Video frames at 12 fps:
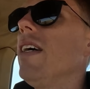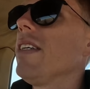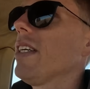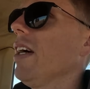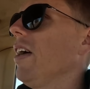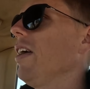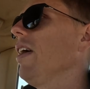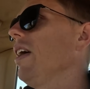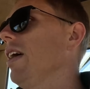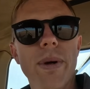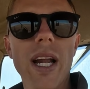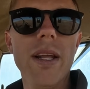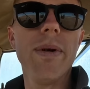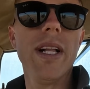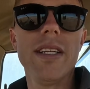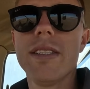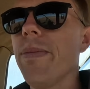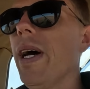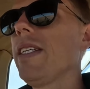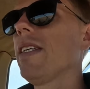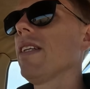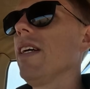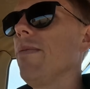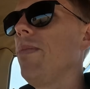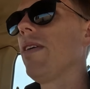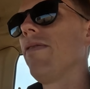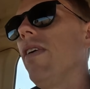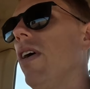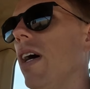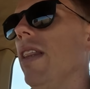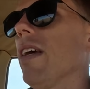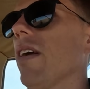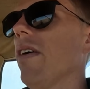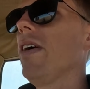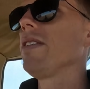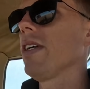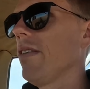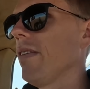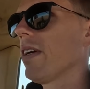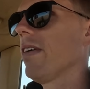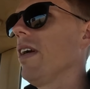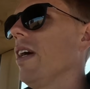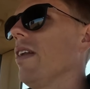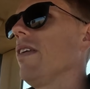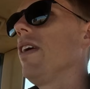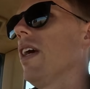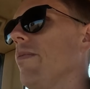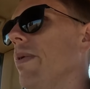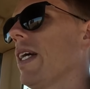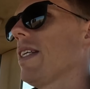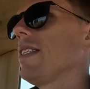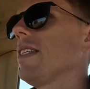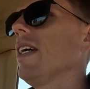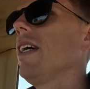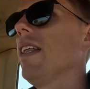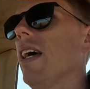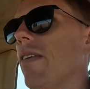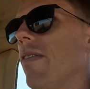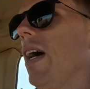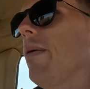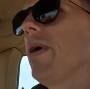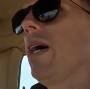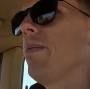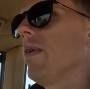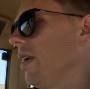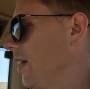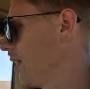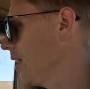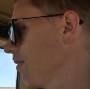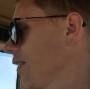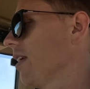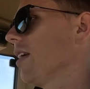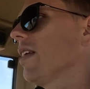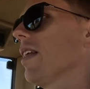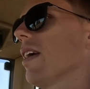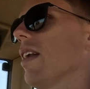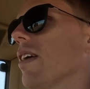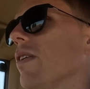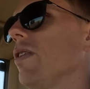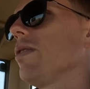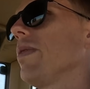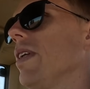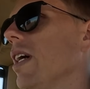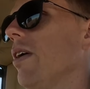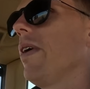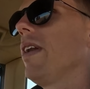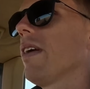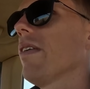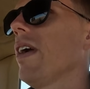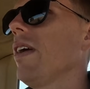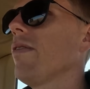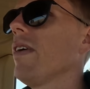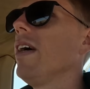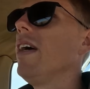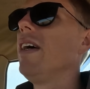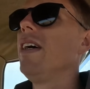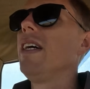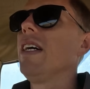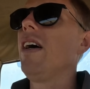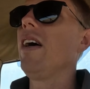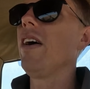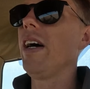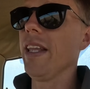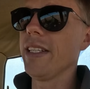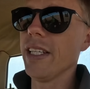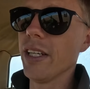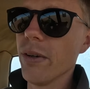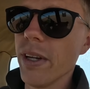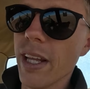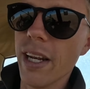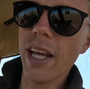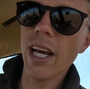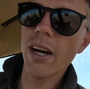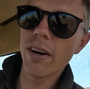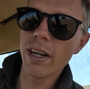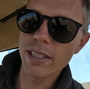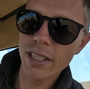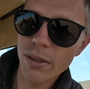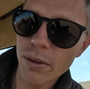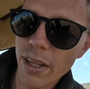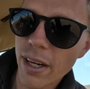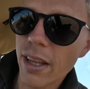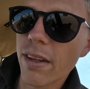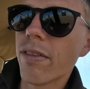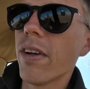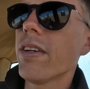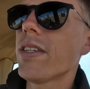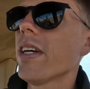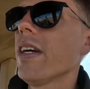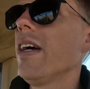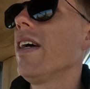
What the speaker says: So paddy melons are basically a big vine that grows over the ground. You come back to seed, they wrap up around everything. They're going to cause me no end of grief. I either deal with it now or I deal with it in the future.